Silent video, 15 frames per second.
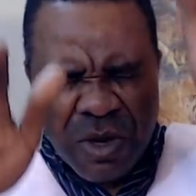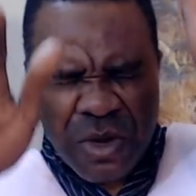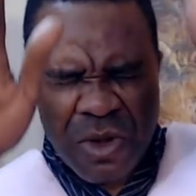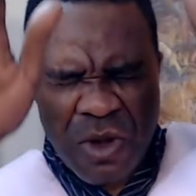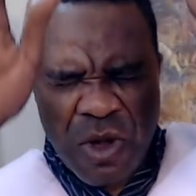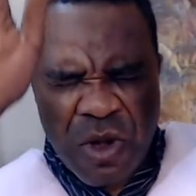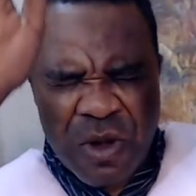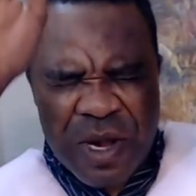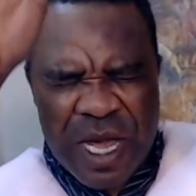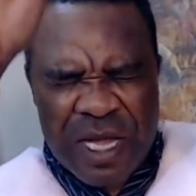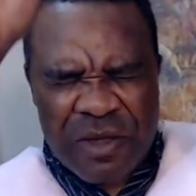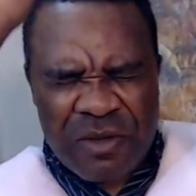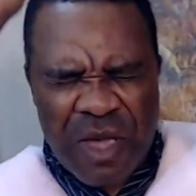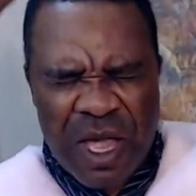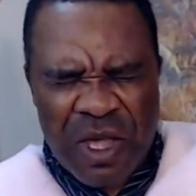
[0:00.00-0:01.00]
Lord, I
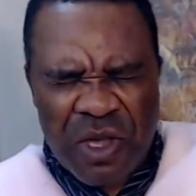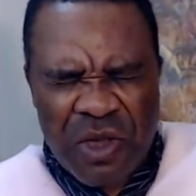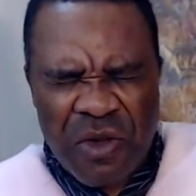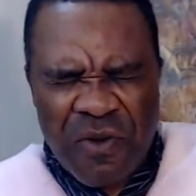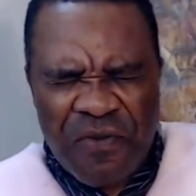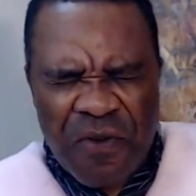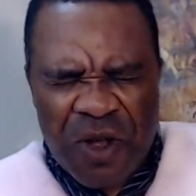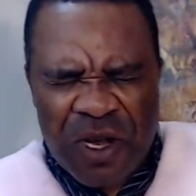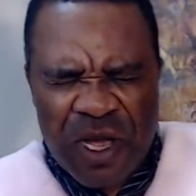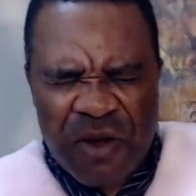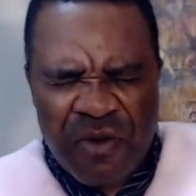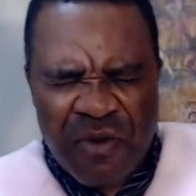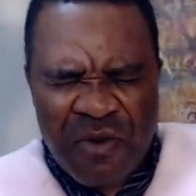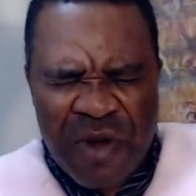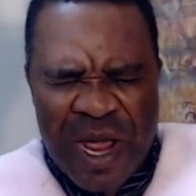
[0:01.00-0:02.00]
thank you for the
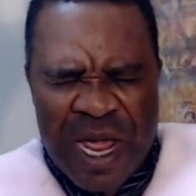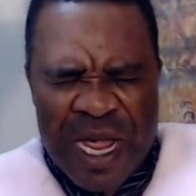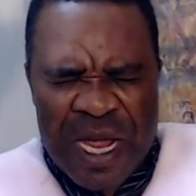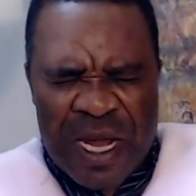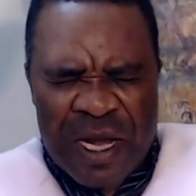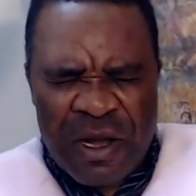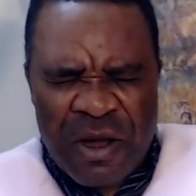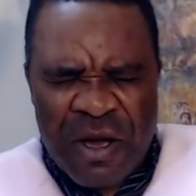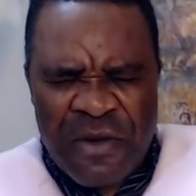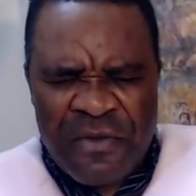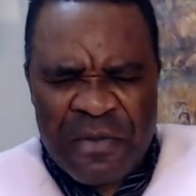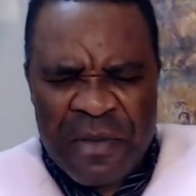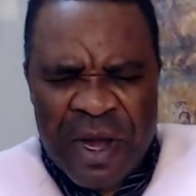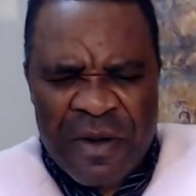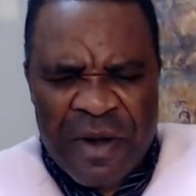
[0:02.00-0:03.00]
rain of
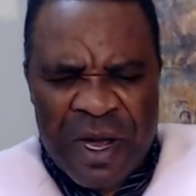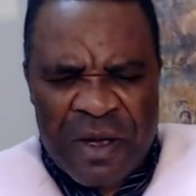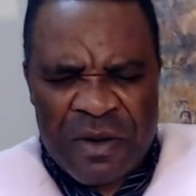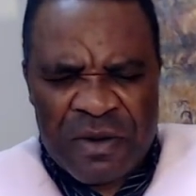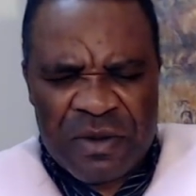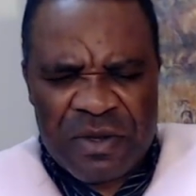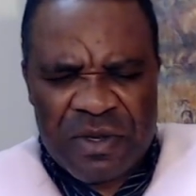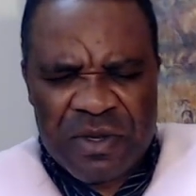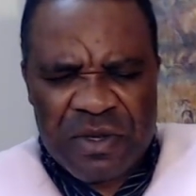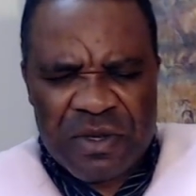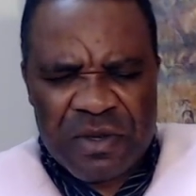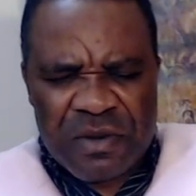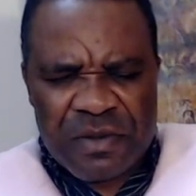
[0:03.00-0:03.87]
miracles.